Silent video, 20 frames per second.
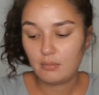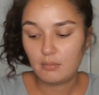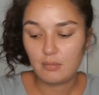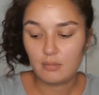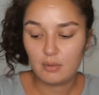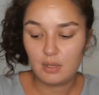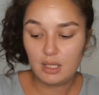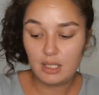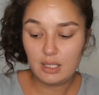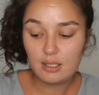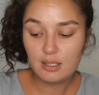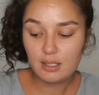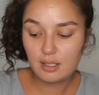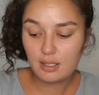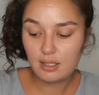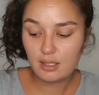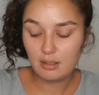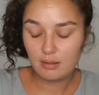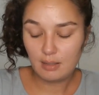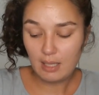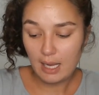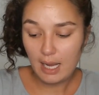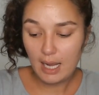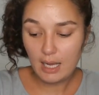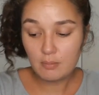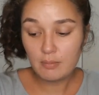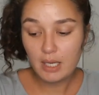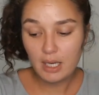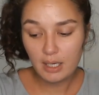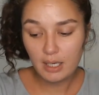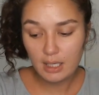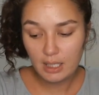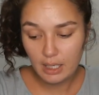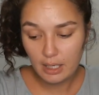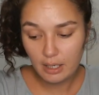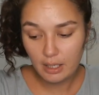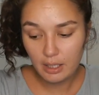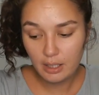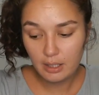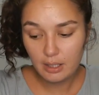This Hangman
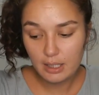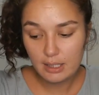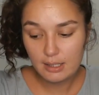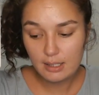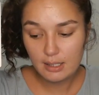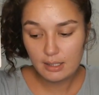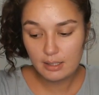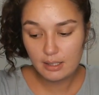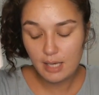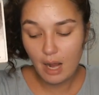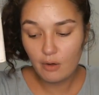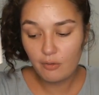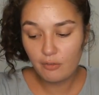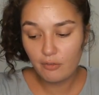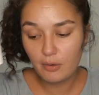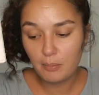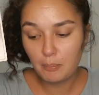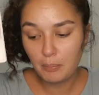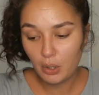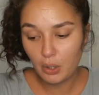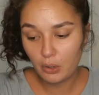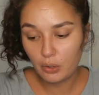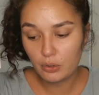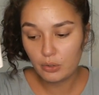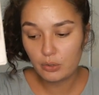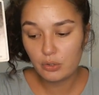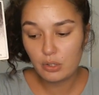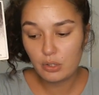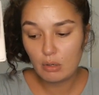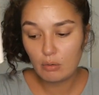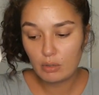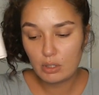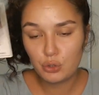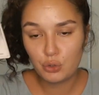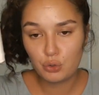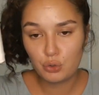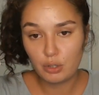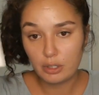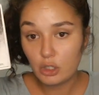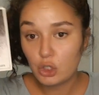here is a self-imposed
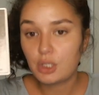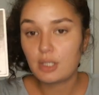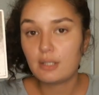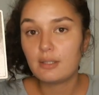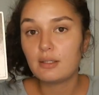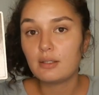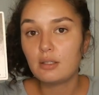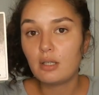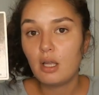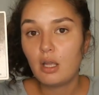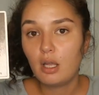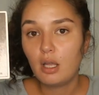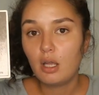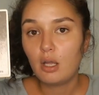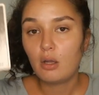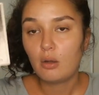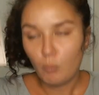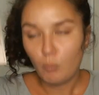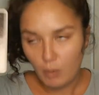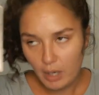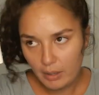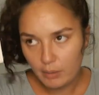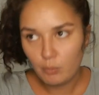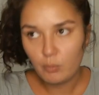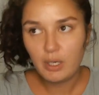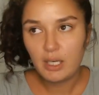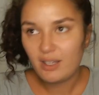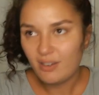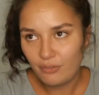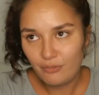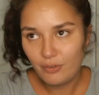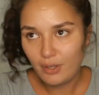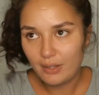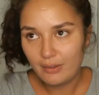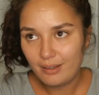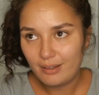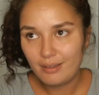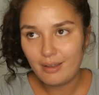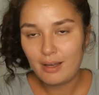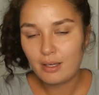restriction, one where you're
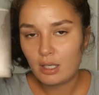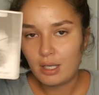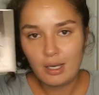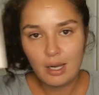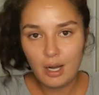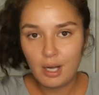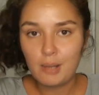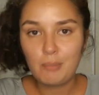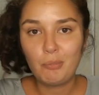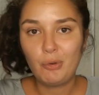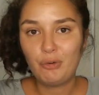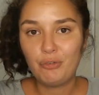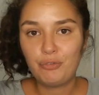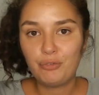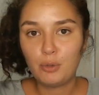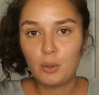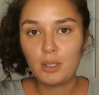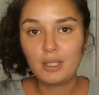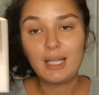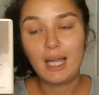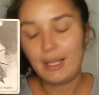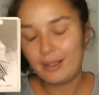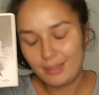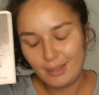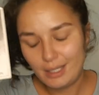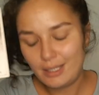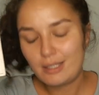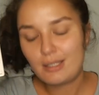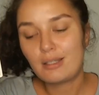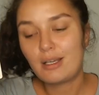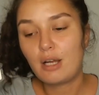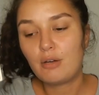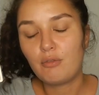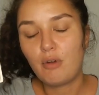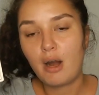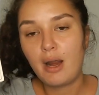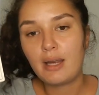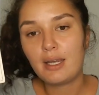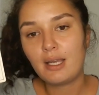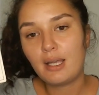feeling like you can't move forward, like things aren't
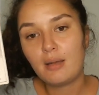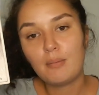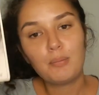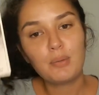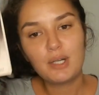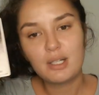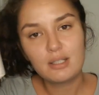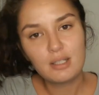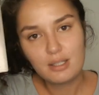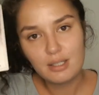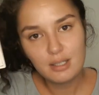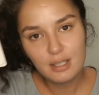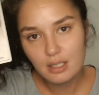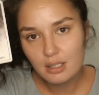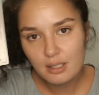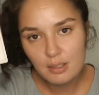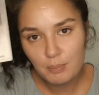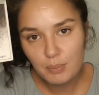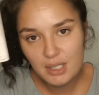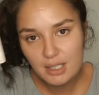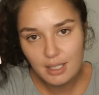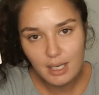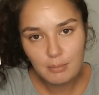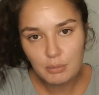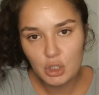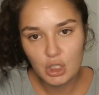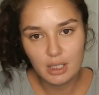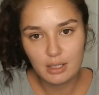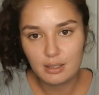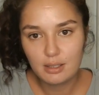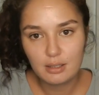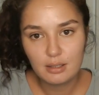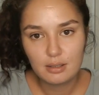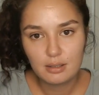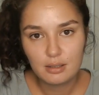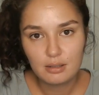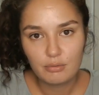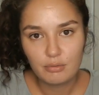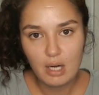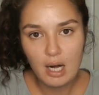right yet, but it's a perception,
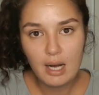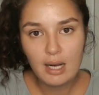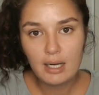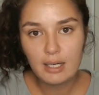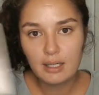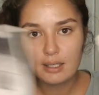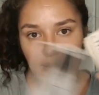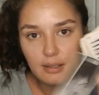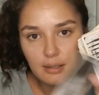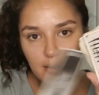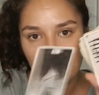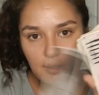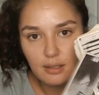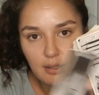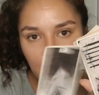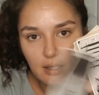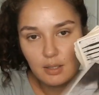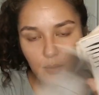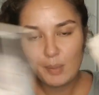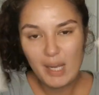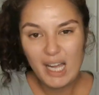right? It's part